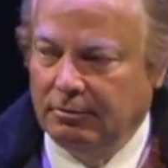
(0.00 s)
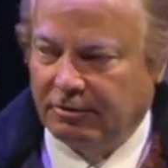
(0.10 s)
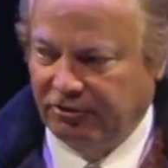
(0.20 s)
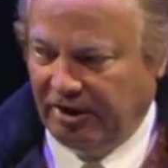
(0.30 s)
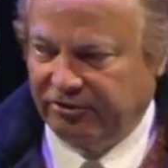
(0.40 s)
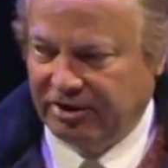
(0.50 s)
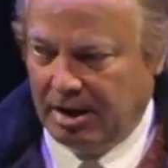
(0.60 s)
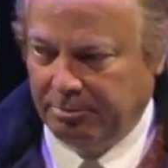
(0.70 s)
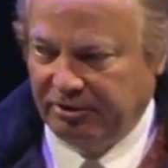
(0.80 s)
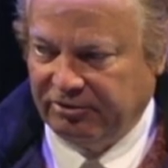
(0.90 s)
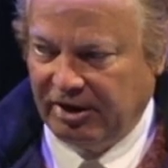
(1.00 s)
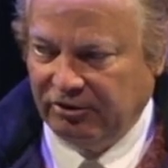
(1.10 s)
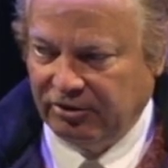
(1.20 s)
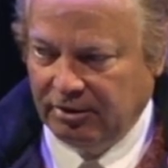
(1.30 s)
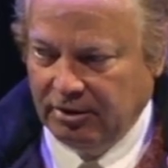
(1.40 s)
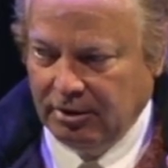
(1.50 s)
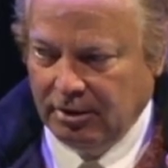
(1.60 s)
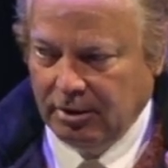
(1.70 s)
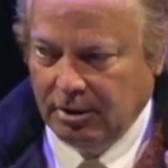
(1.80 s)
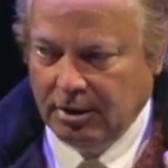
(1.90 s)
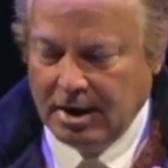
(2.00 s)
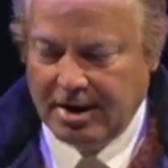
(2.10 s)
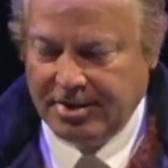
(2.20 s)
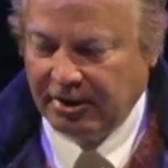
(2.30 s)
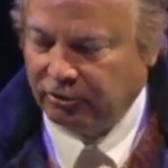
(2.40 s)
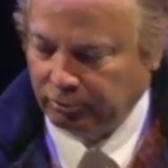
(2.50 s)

for just compensation, and then to